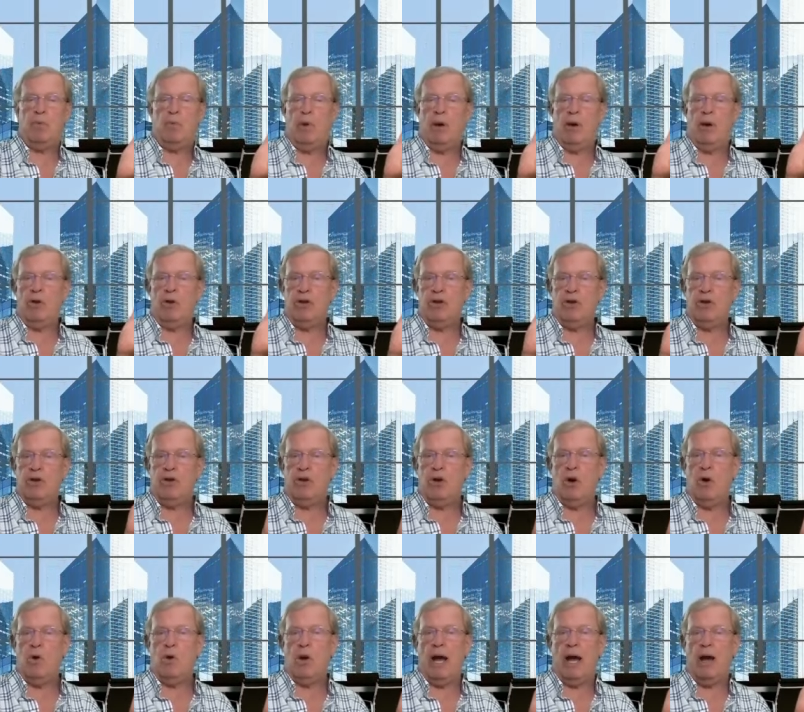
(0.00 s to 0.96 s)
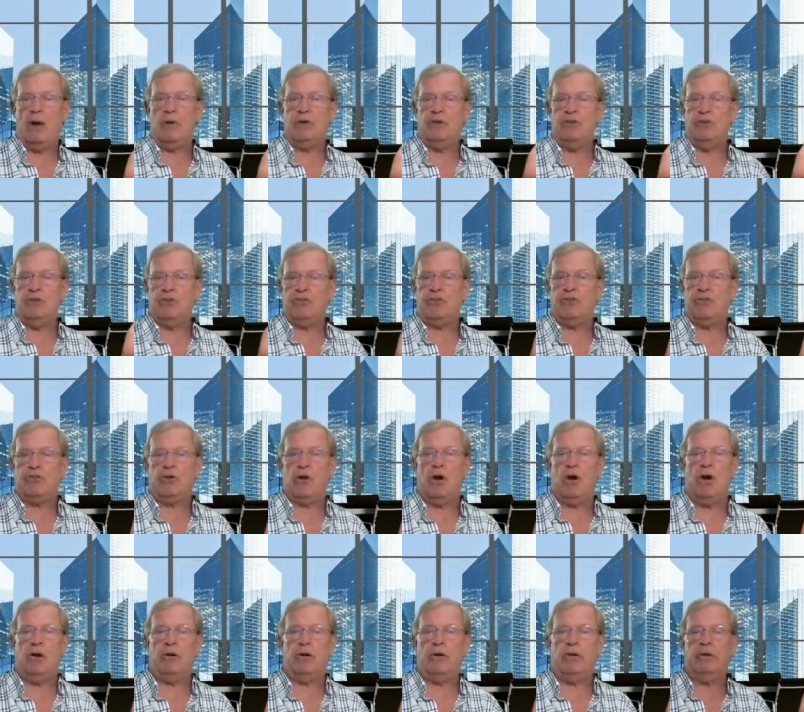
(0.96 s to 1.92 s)
Where do you go? How do you
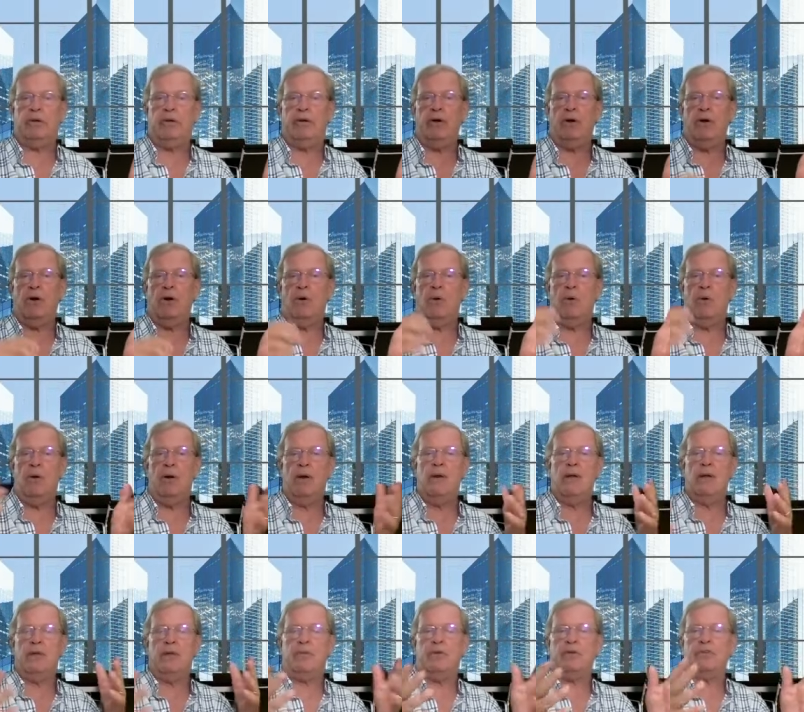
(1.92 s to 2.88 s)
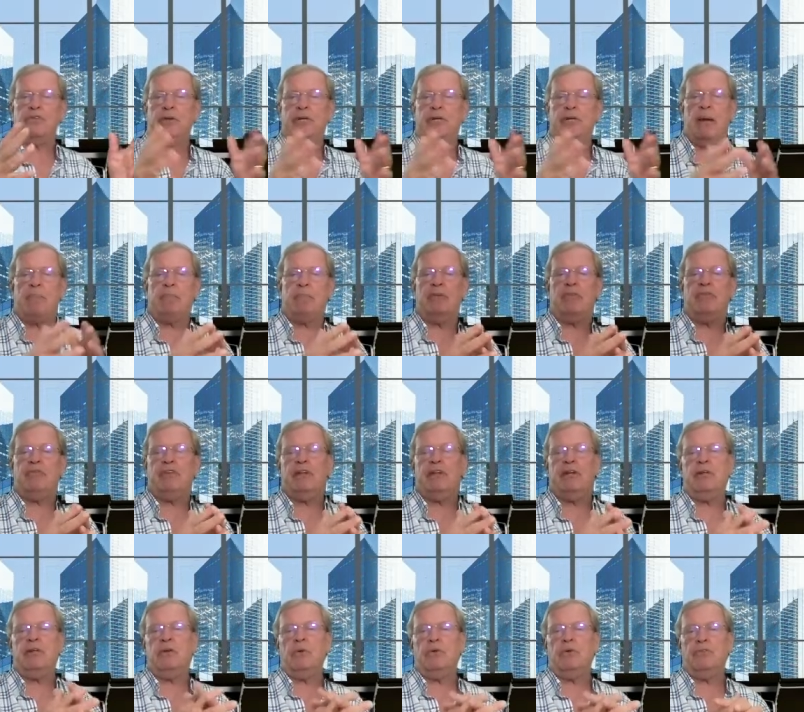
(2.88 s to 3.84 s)
start? You know, there's a couple of
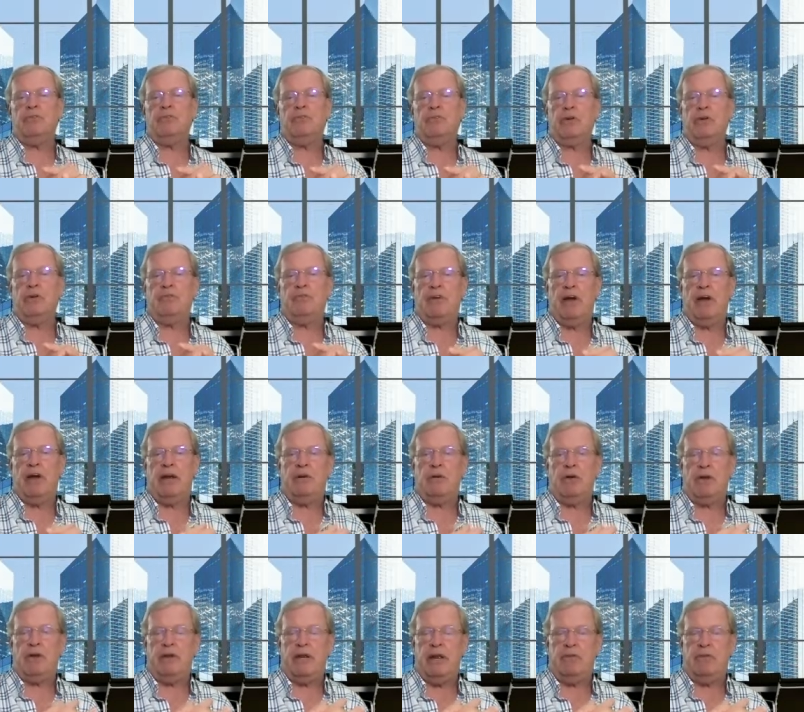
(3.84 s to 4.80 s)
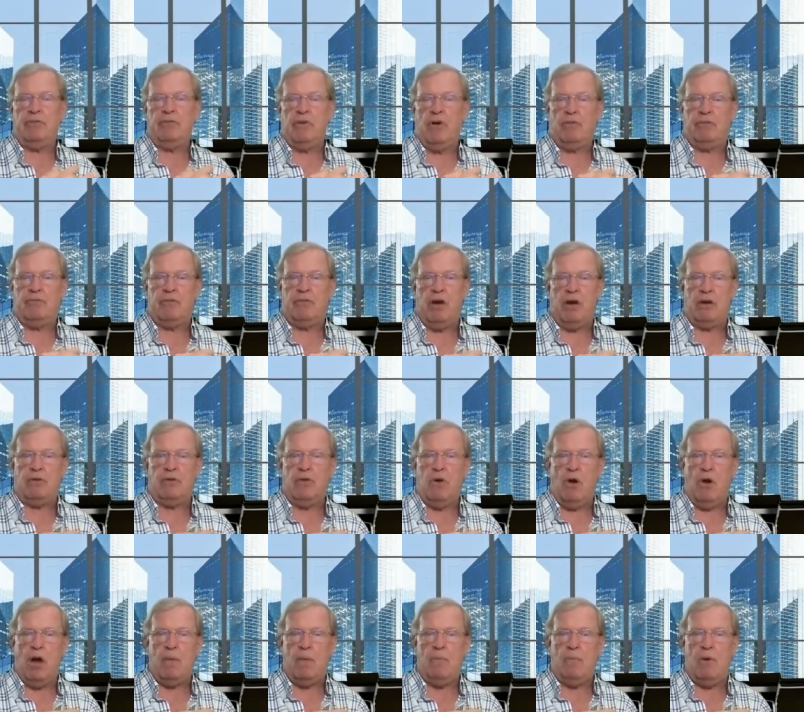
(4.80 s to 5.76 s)
videos you can find on
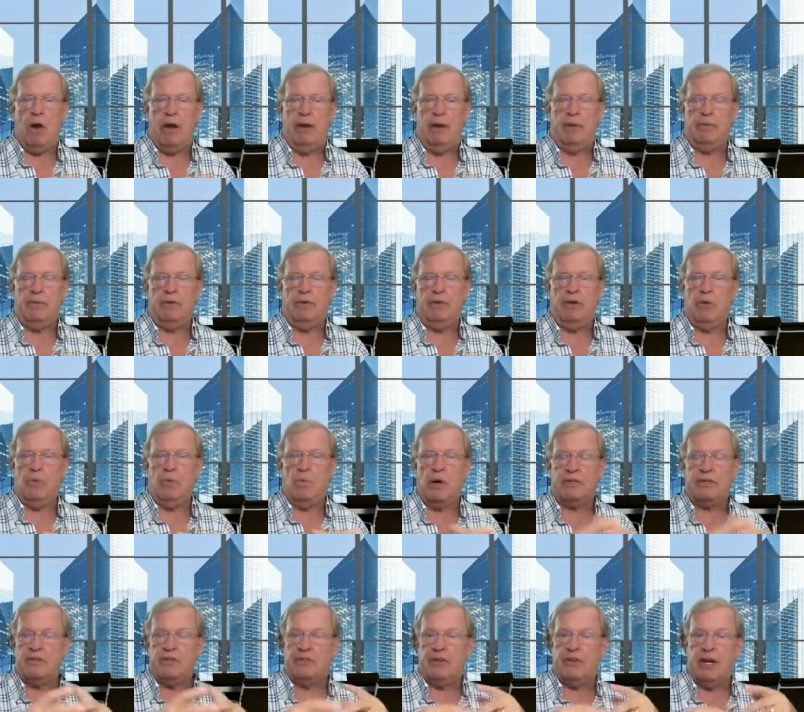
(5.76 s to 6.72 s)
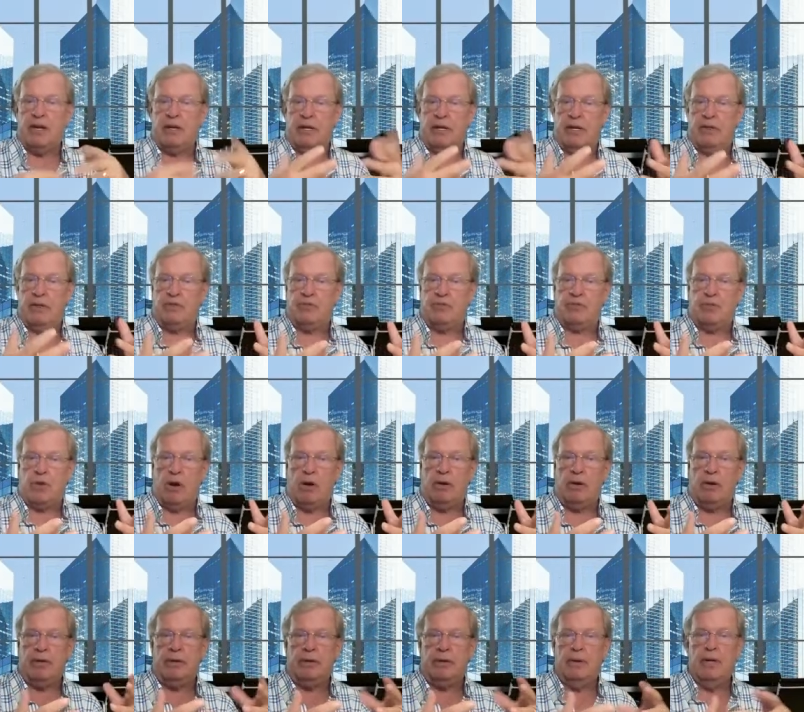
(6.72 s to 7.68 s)
daverolfe.com on, you know, what to say to get
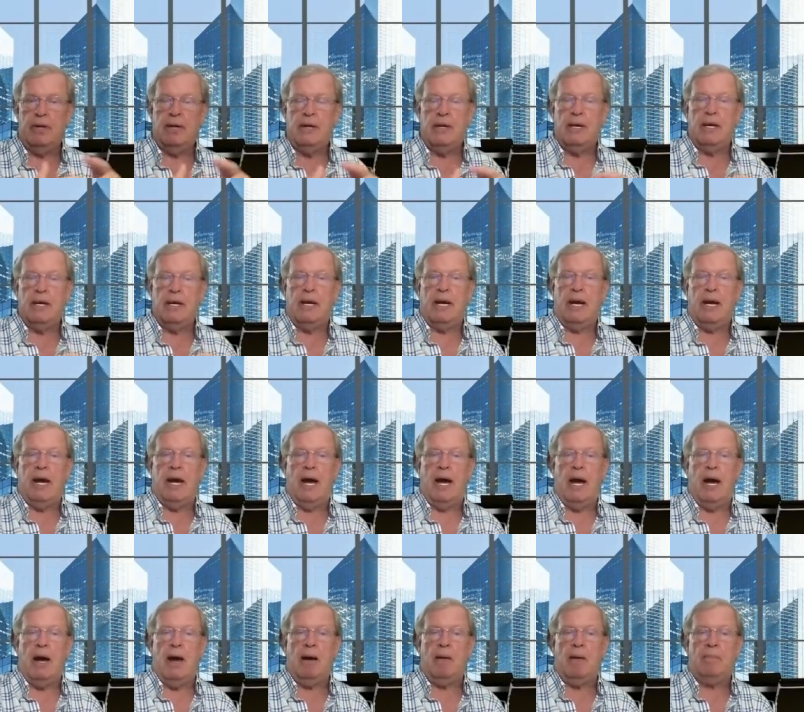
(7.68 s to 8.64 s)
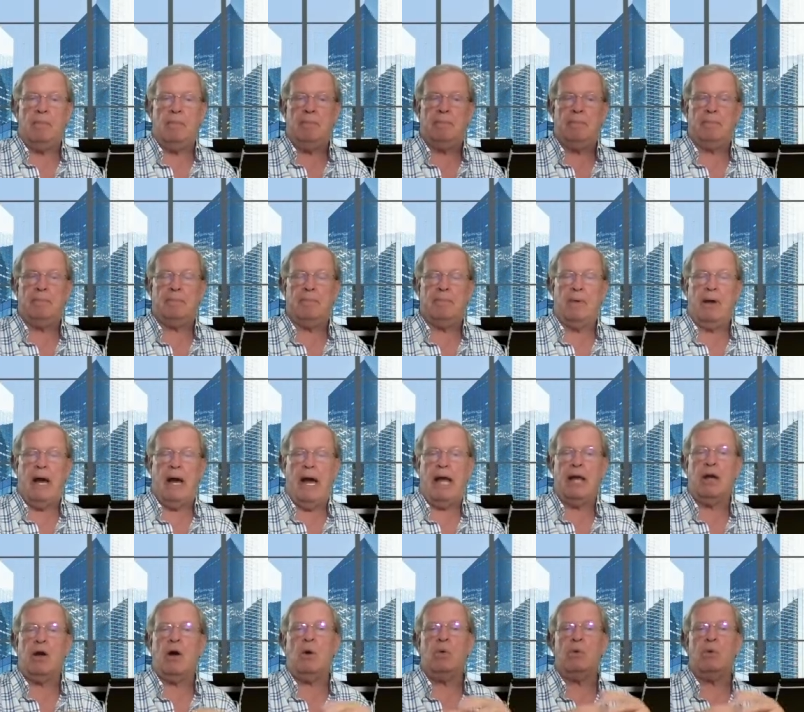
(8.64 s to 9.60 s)
started um,
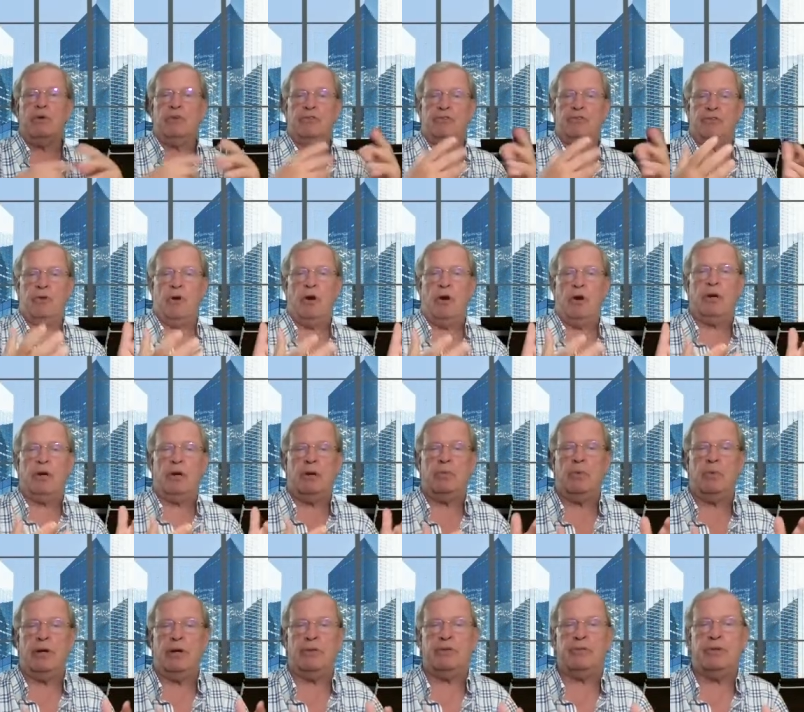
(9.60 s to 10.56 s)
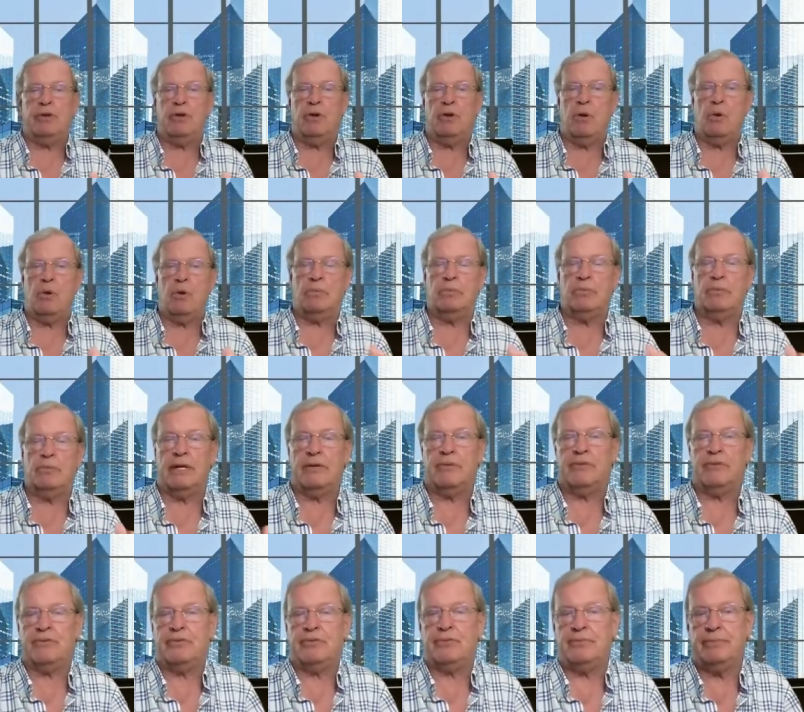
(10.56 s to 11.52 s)
I always started with, you know,
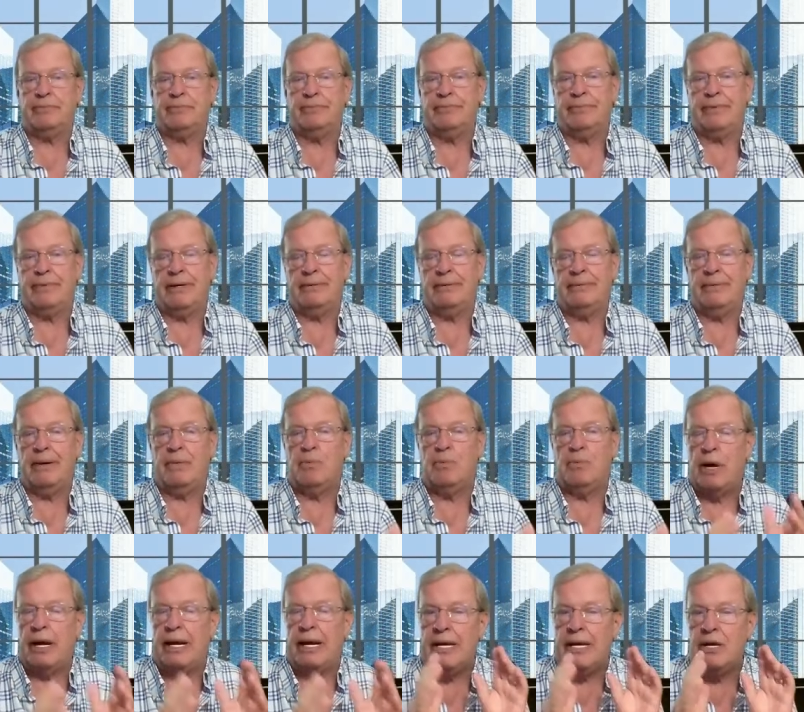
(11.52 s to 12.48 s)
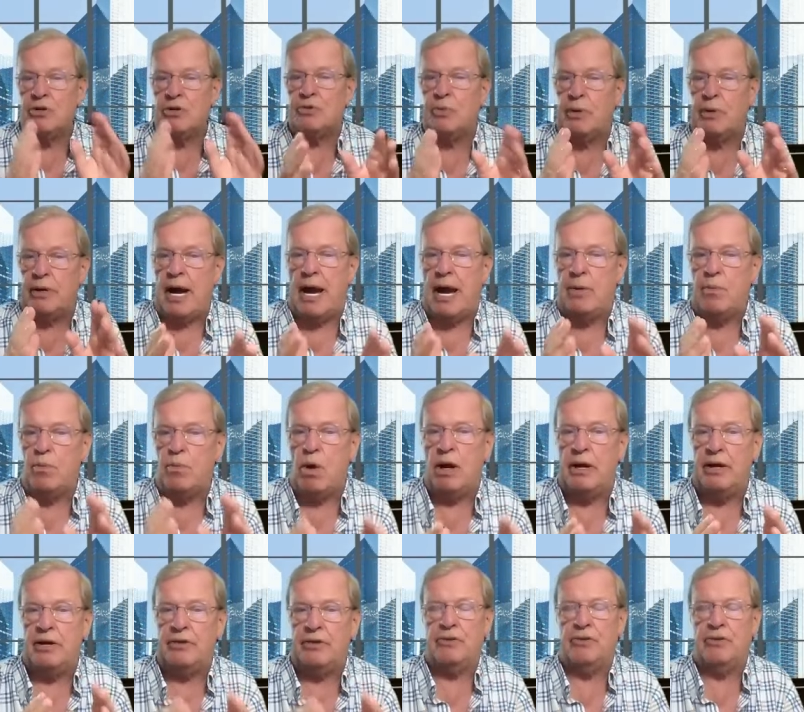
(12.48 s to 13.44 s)
let's, what, here's what I
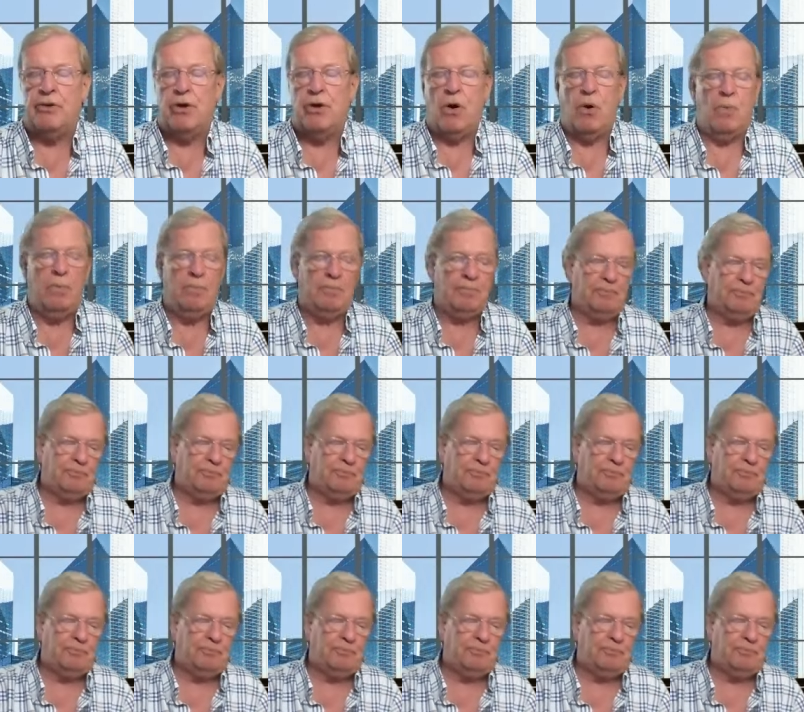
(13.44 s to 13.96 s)
wanted to know.